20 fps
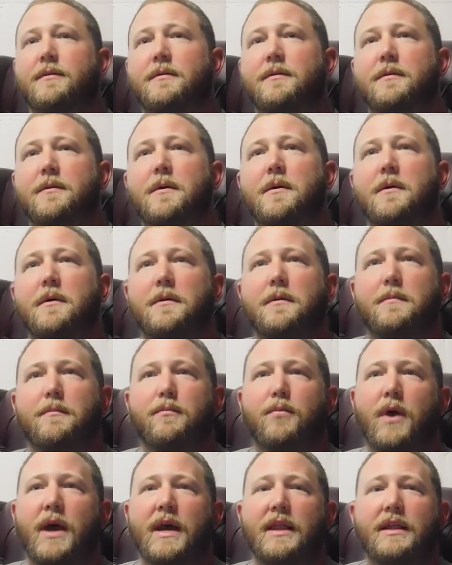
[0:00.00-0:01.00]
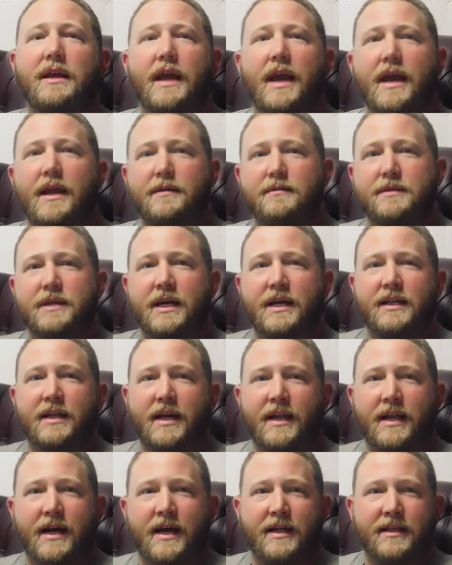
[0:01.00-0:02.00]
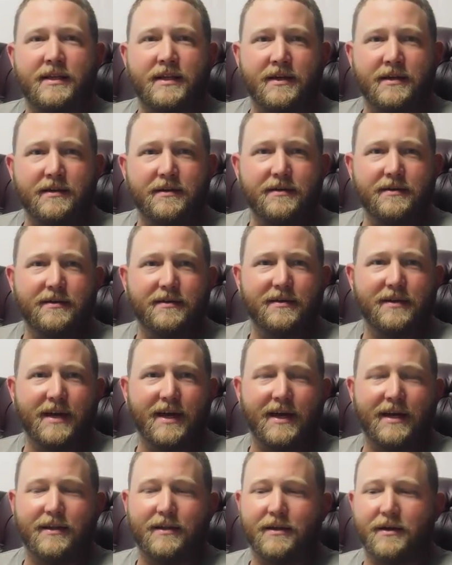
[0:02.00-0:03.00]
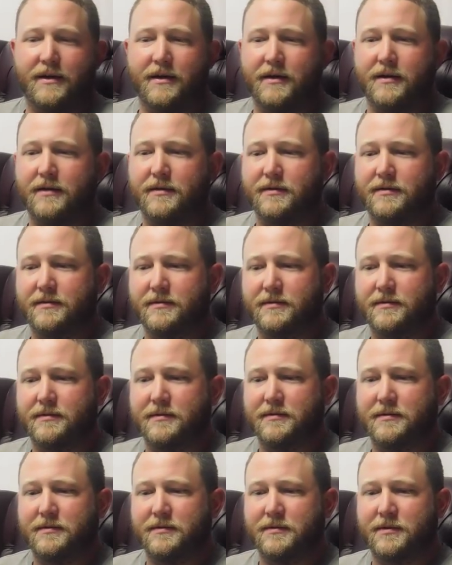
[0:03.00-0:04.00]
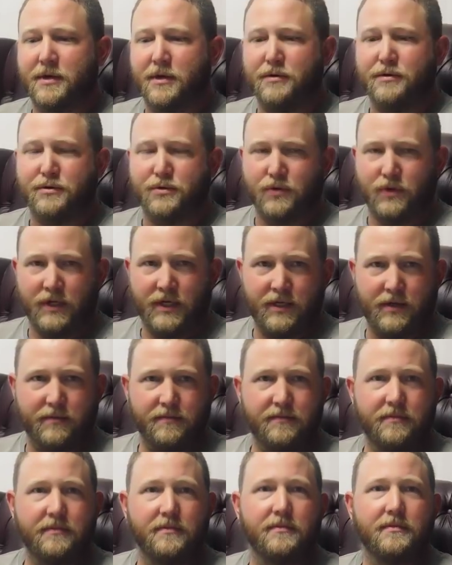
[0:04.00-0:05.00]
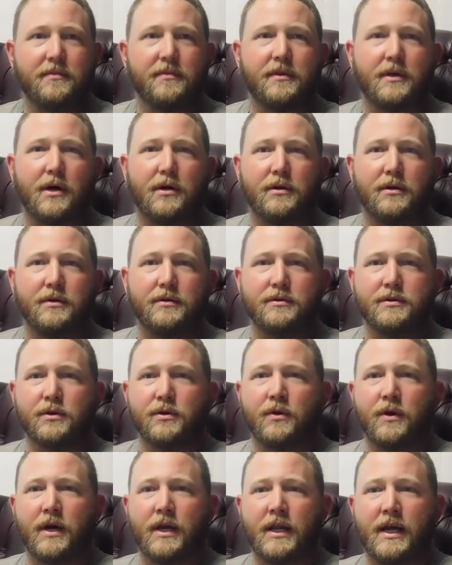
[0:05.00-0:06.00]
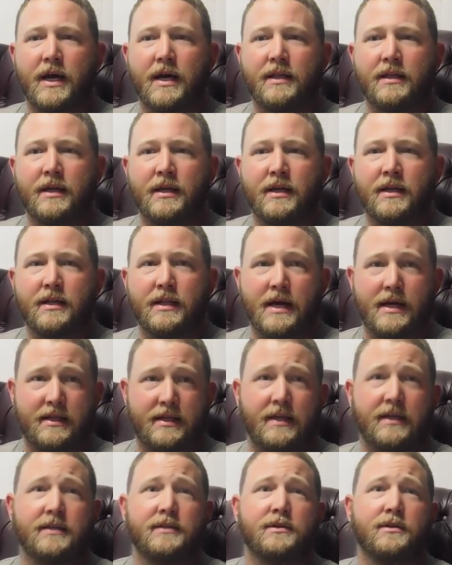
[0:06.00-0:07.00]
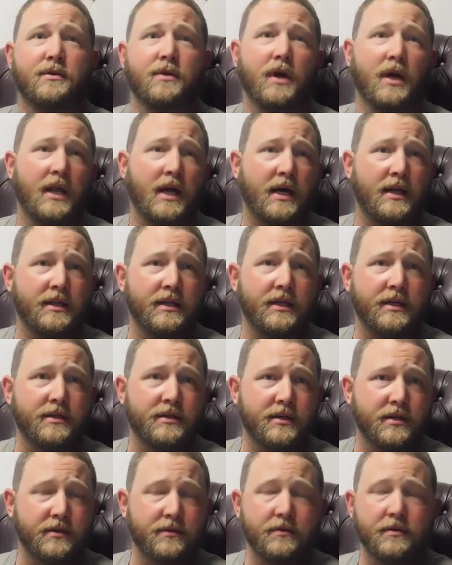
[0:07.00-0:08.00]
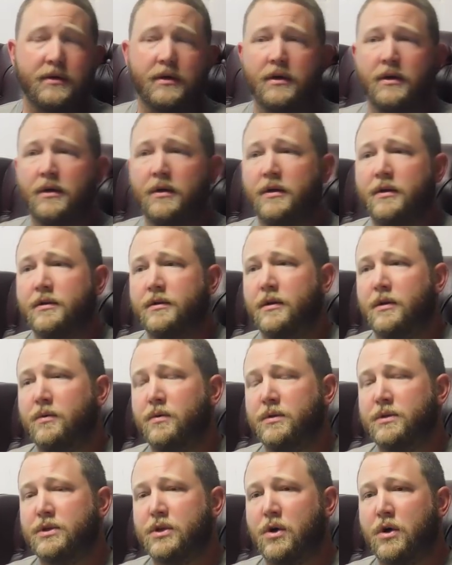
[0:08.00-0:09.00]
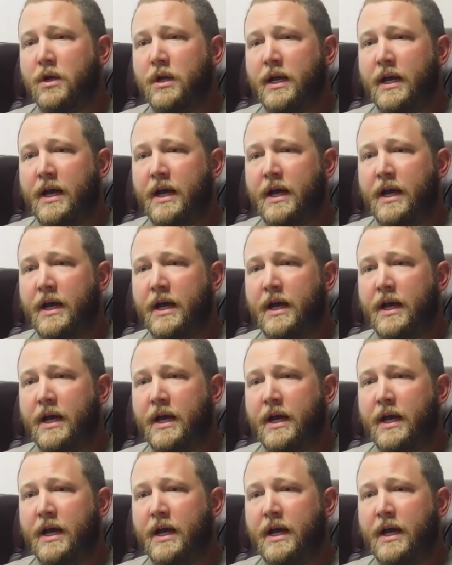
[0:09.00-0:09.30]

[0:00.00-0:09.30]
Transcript: did that start? Do you know? Bradley Adams had that idea, uh-huh. and uh, Coach Cribb thought it was a great idea, and I think it's a great idea too. You know, we start at